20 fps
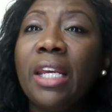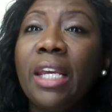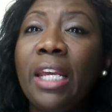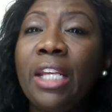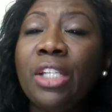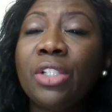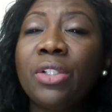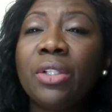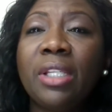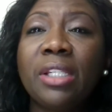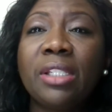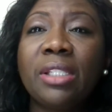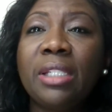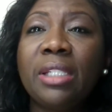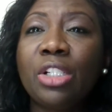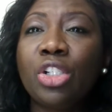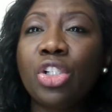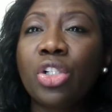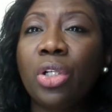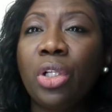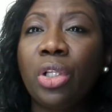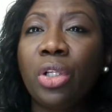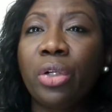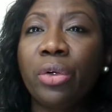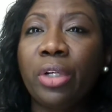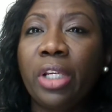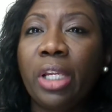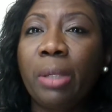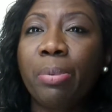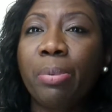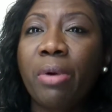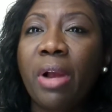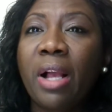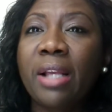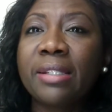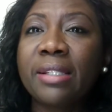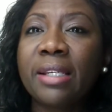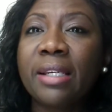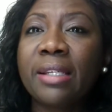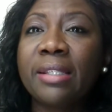into this digital learning
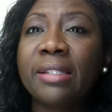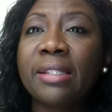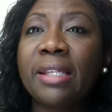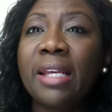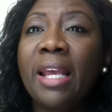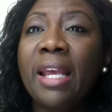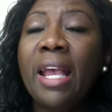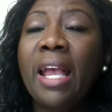process.